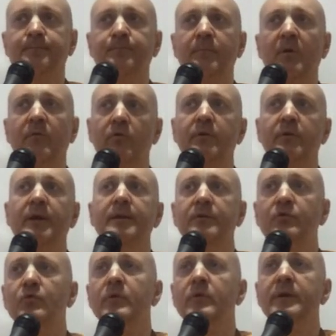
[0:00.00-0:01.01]
So that
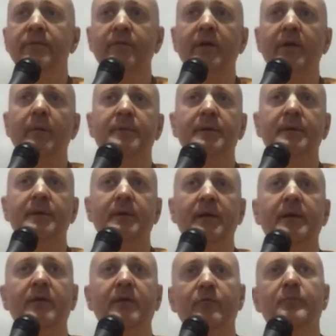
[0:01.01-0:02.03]
doing something, that
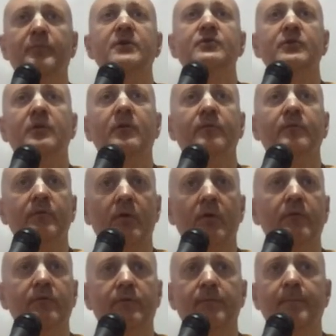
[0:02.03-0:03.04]
expression of love,
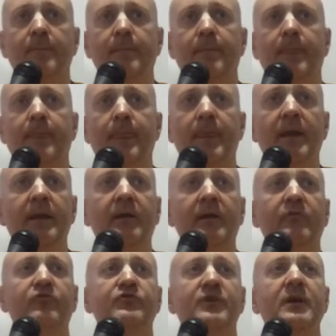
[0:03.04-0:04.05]
that
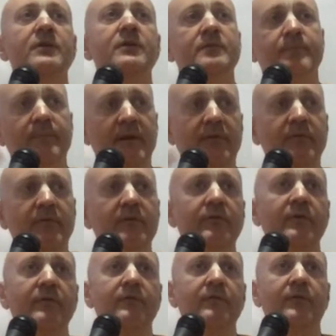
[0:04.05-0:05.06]
exchange, that's the
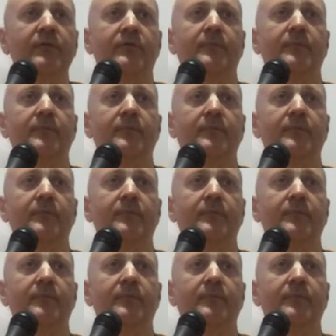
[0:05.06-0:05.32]
service.